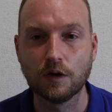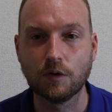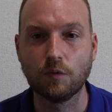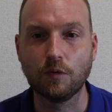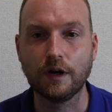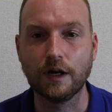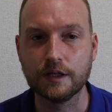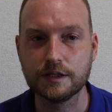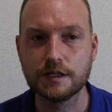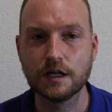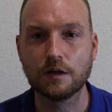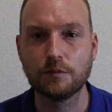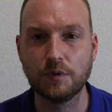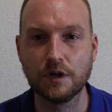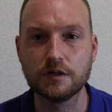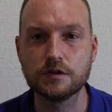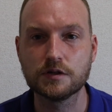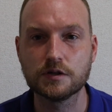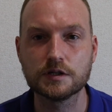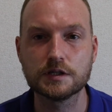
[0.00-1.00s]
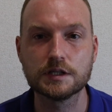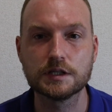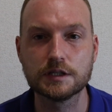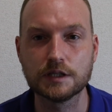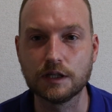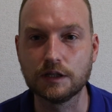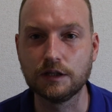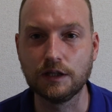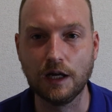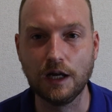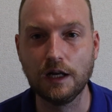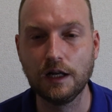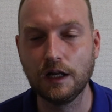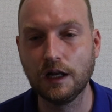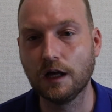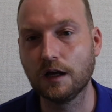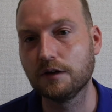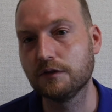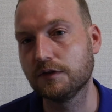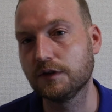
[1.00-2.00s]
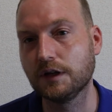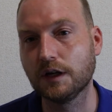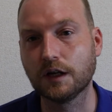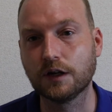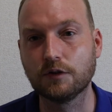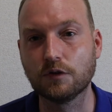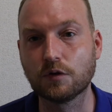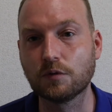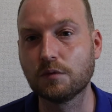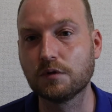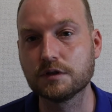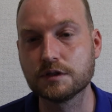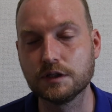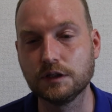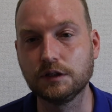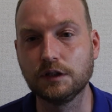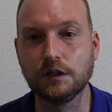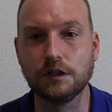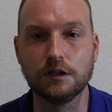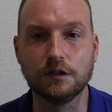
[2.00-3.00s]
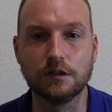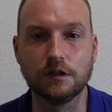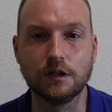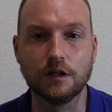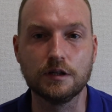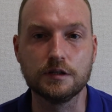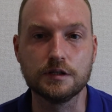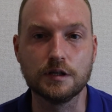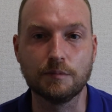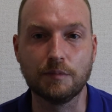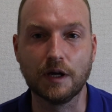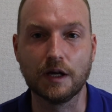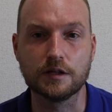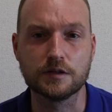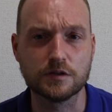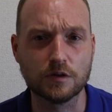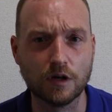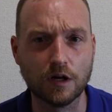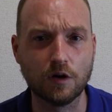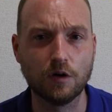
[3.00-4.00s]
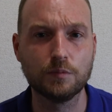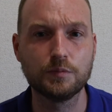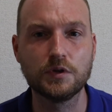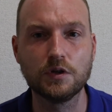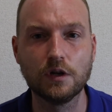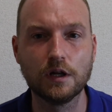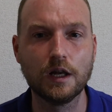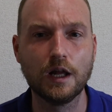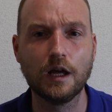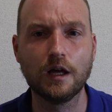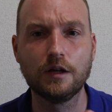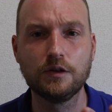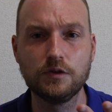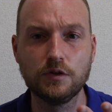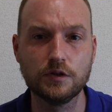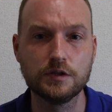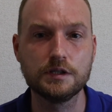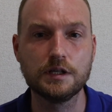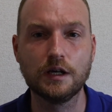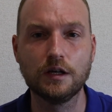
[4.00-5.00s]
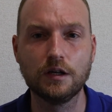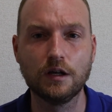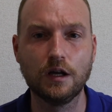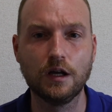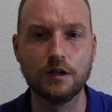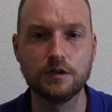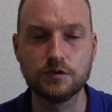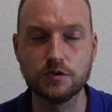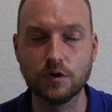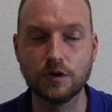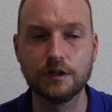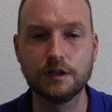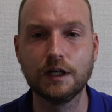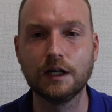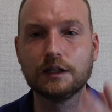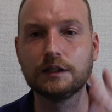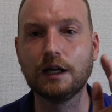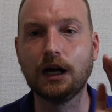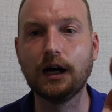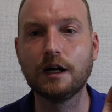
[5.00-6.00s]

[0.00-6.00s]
What I take pictures is the daily life in a normal city in Japan. So I hope you enjoy that.